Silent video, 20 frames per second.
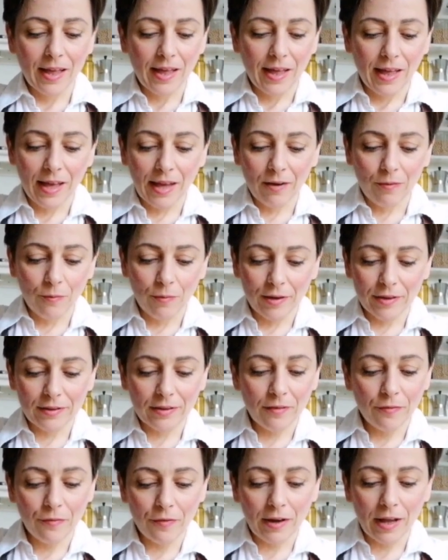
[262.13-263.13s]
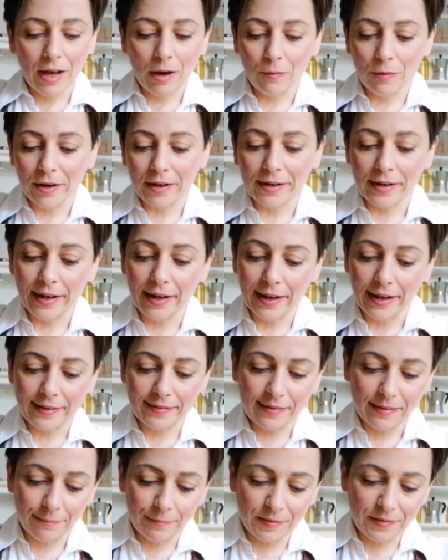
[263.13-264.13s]
And when the flour has
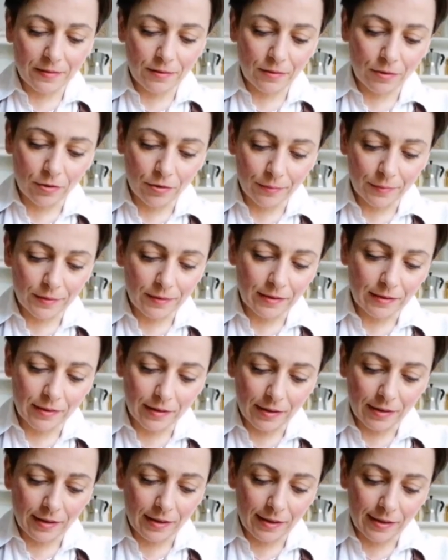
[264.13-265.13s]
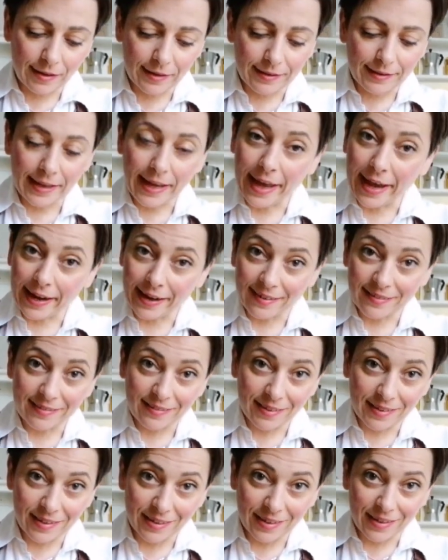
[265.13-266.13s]
absorbed the eggs,
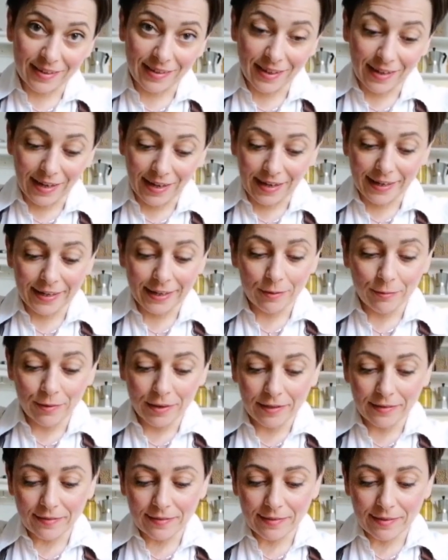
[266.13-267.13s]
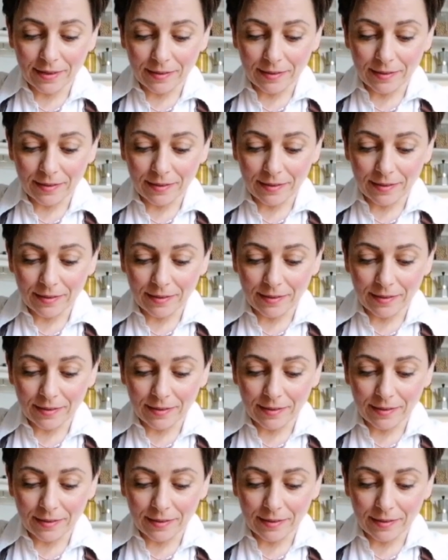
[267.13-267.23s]
the liquids,